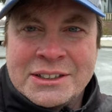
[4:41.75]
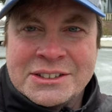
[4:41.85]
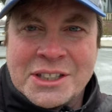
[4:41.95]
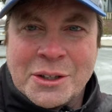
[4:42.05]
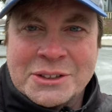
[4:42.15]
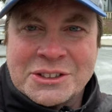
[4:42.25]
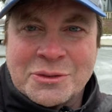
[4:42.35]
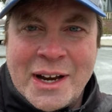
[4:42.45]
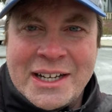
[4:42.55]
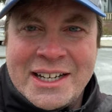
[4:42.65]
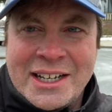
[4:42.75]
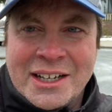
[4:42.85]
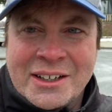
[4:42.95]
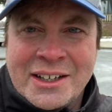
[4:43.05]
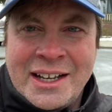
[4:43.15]
So it's right
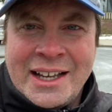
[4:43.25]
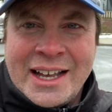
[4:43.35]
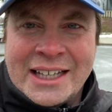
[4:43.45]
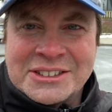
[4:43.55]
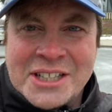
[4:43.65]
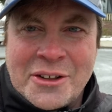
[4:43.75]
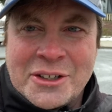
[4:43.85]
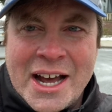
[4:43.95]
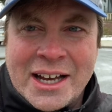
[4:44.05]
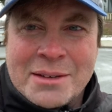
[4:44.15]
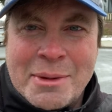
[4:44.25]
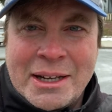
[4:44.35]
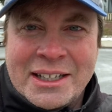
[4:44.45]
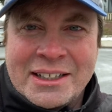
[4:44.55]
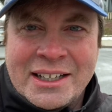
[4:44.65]
here as another documented